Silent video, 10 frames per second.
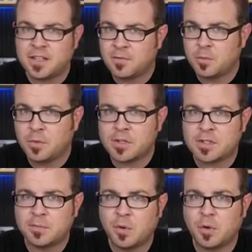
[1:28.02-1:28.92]
from board
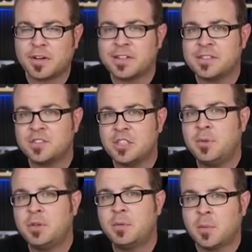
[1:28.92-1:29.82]
to board is
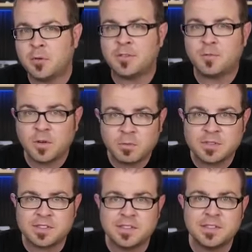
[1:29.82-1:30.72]
GPU and memory
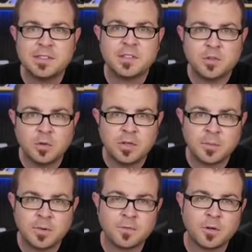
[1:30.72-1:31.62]
frequencies, cooling
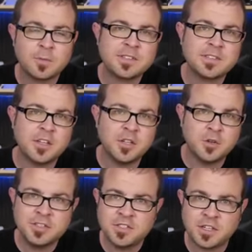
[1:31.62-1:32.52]
performance,
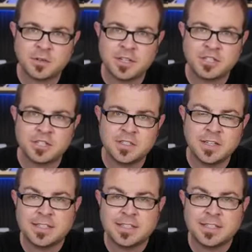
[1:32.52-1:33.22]
noise generation,